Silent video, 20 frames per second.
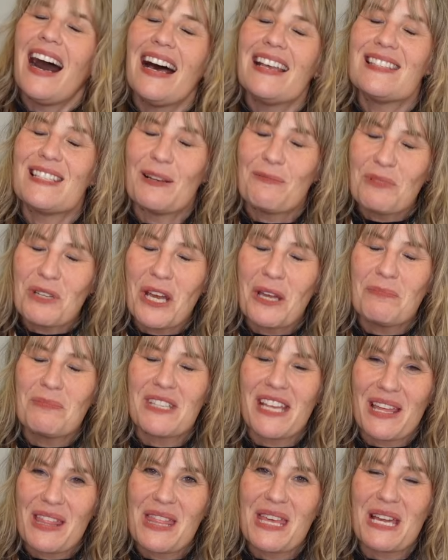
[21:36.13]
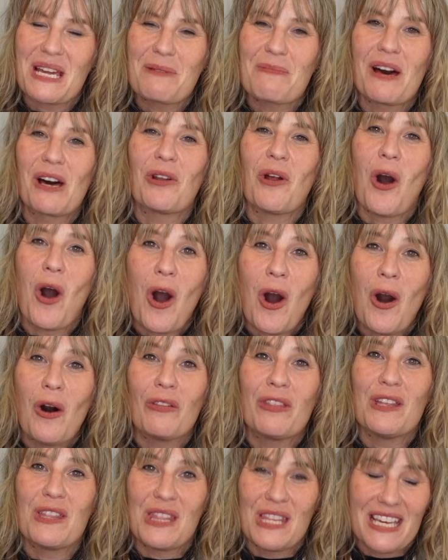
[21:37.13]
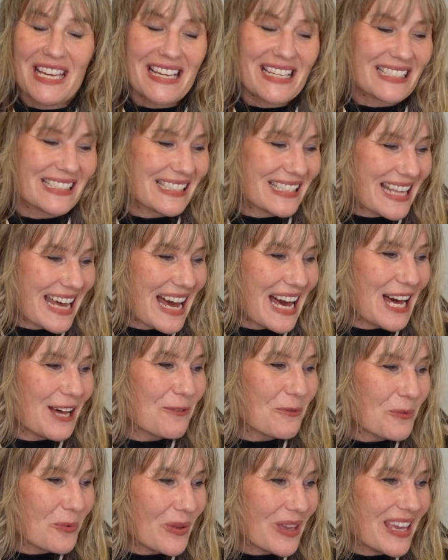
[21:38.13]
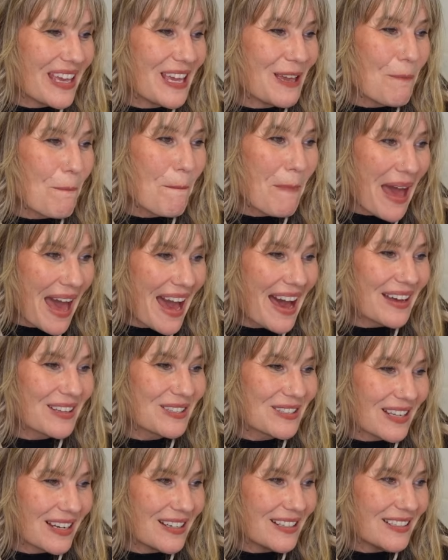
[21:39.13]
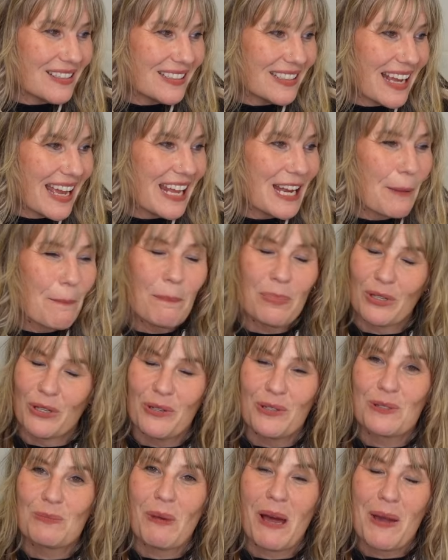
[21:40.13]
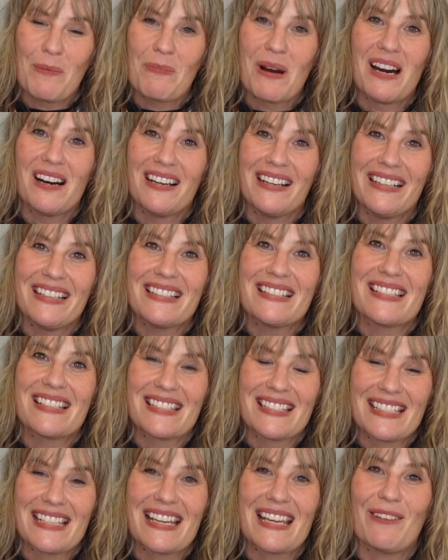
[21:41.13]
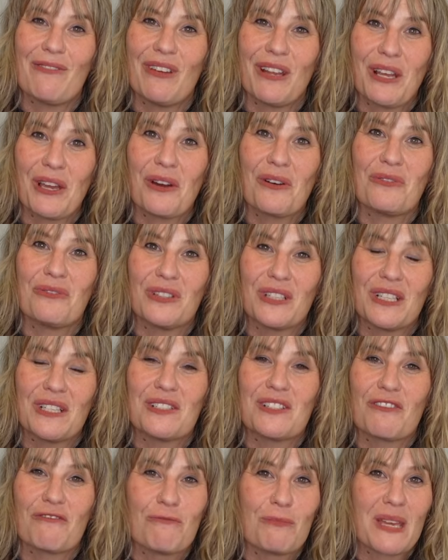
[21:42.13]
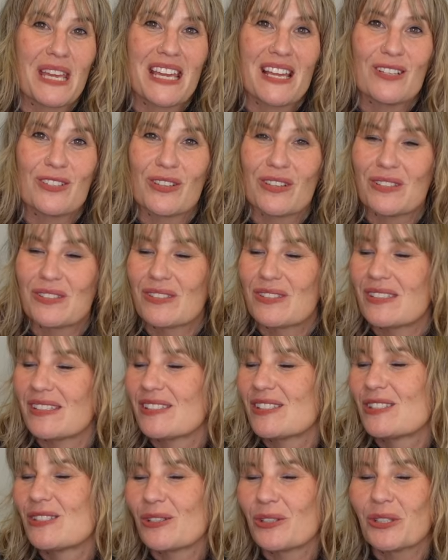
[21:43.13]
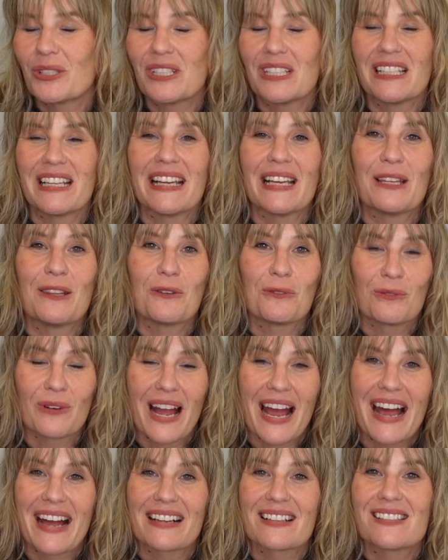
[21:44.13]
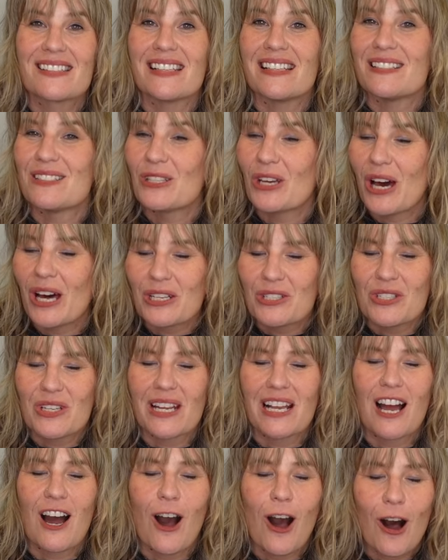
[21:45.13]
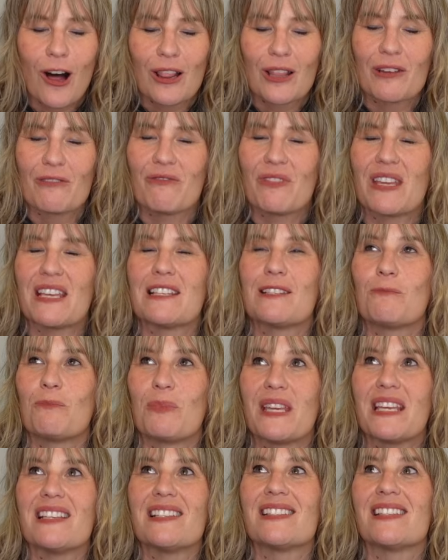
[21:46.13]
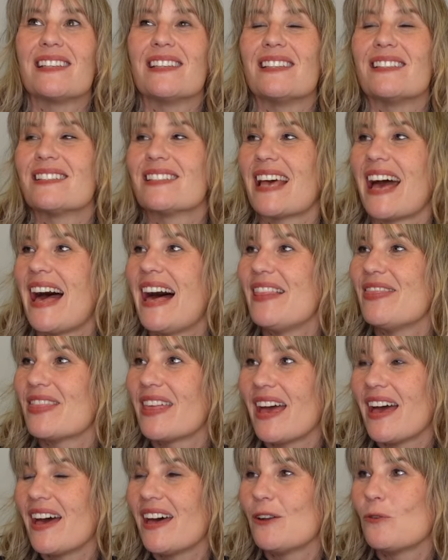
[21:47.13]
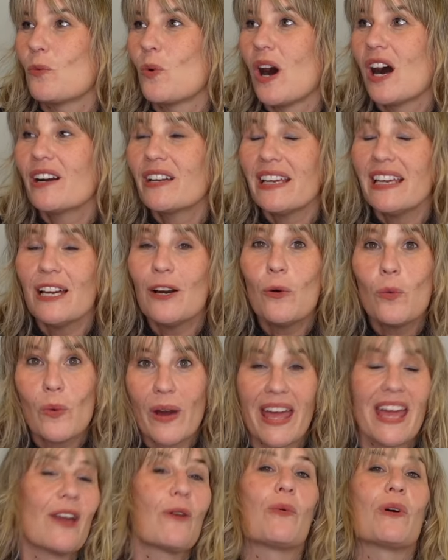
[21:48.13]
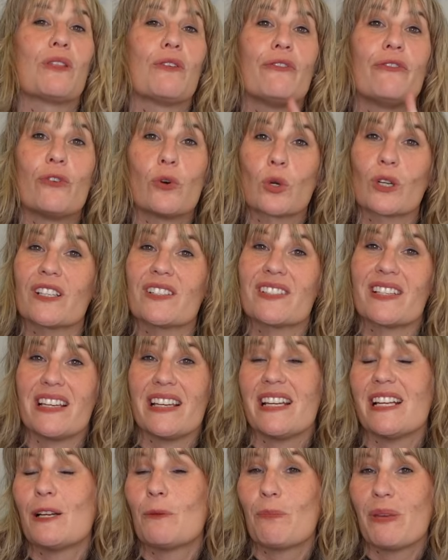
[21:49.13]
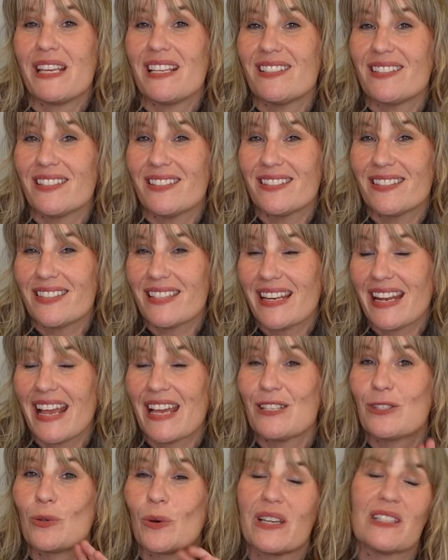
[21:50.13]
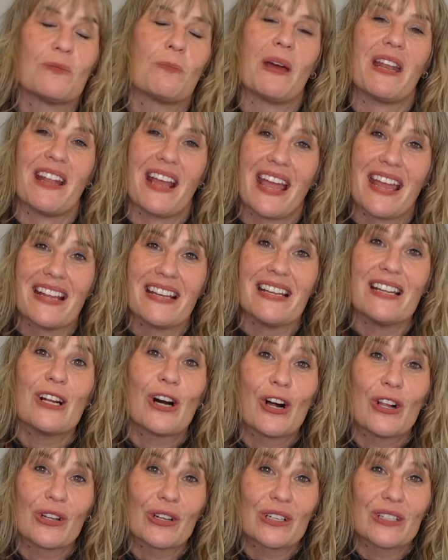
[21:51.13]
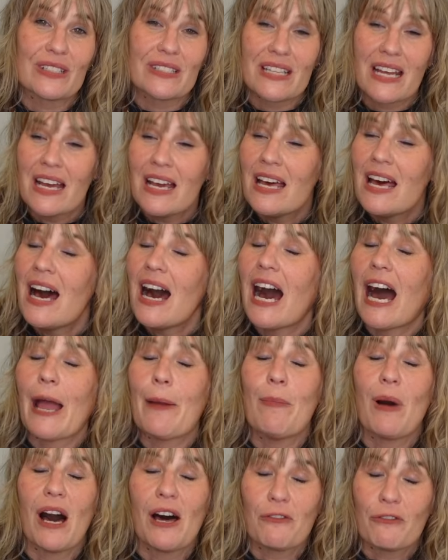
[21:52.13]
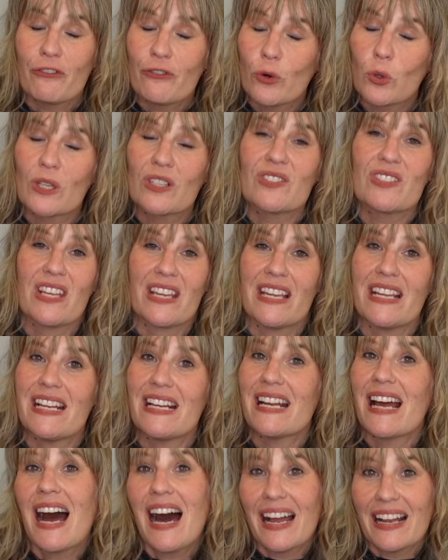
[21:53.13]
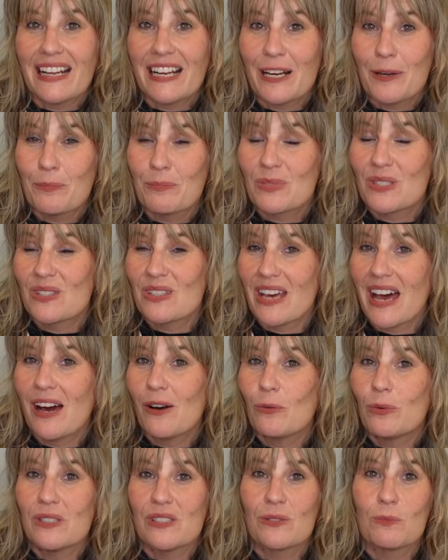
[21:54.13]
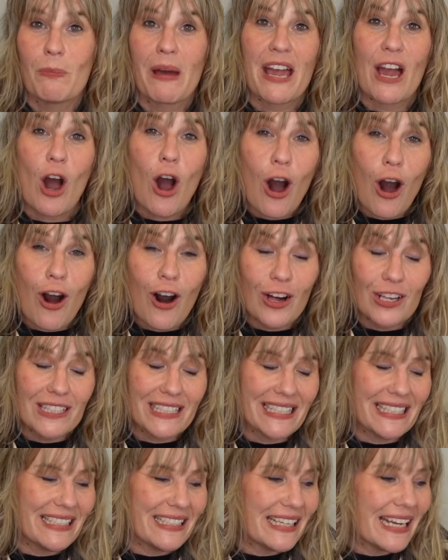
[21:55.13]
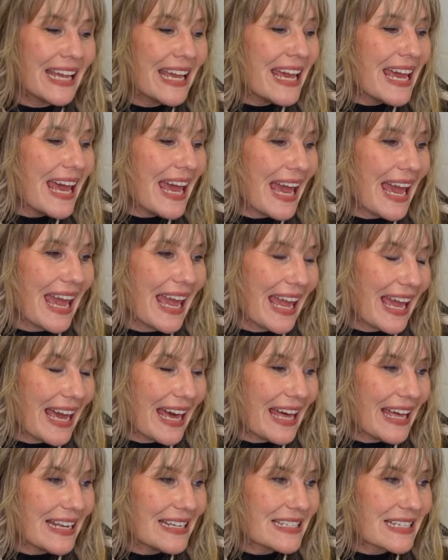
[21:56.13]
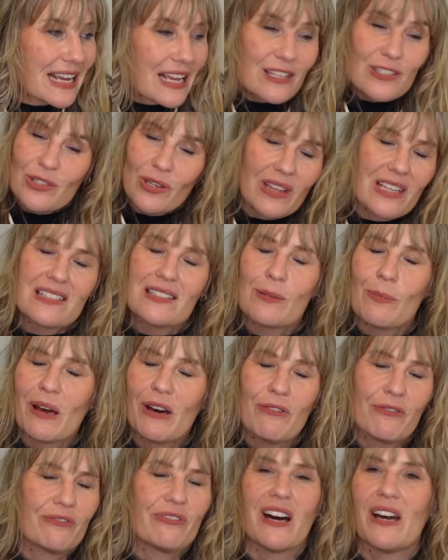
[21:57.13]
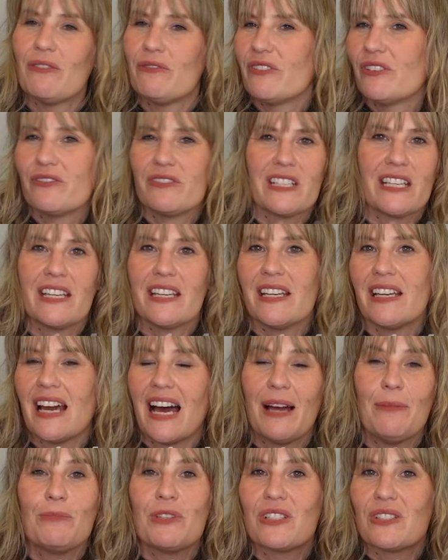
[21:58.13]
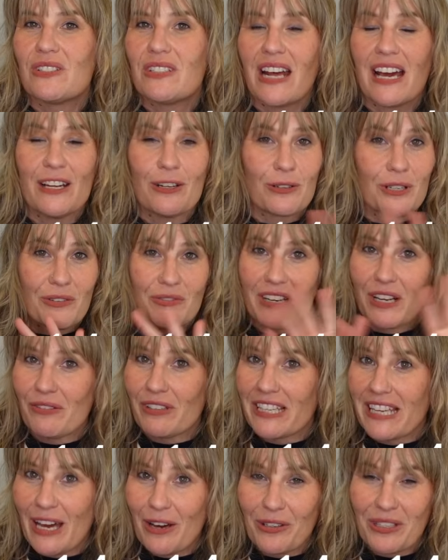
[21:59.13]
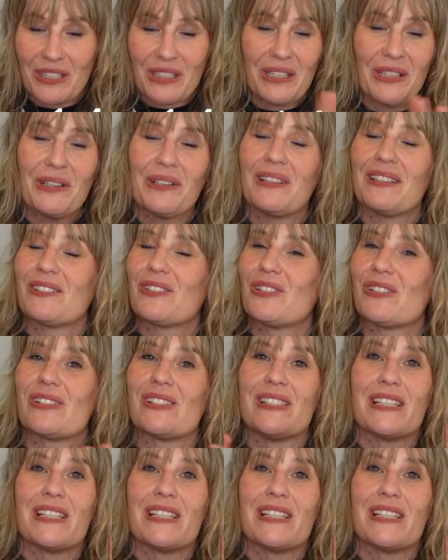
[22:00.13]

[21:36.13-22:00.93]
sometimes I think about all the things that we pass on and it blows my mind to see video footage of me just circling the racks and touching all of these pieces and then walking away with 14 pieces today. So I spent $80. I bought 14 items. That was my all in. And so that's about 550. I'm just, I don't even have a calculator. That's just